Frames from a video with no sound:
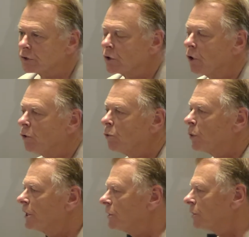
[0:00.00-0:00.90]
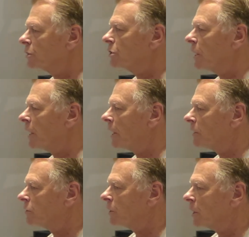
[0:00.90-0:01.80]
so we looked
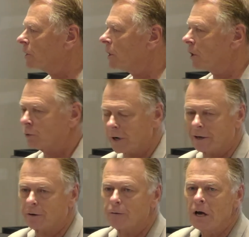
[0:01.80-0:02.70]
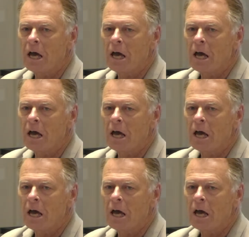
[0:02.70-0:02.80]
at uh, Colorado.